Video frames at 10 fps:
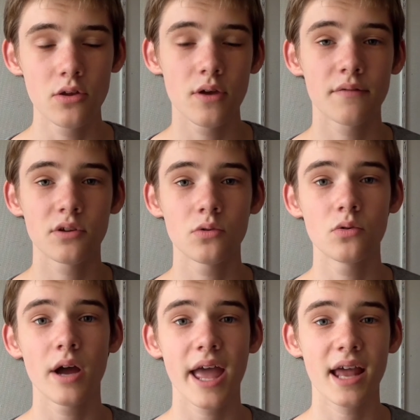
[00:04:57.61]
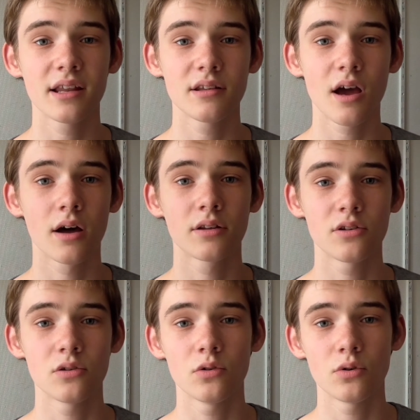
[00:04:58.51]
you have to add it
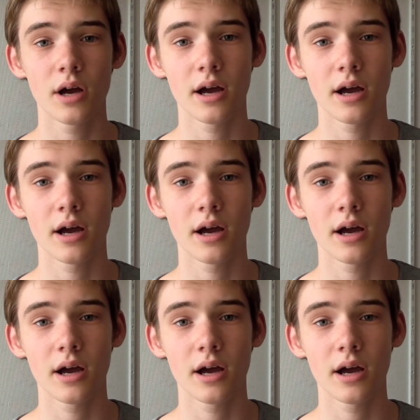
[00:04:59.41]
onto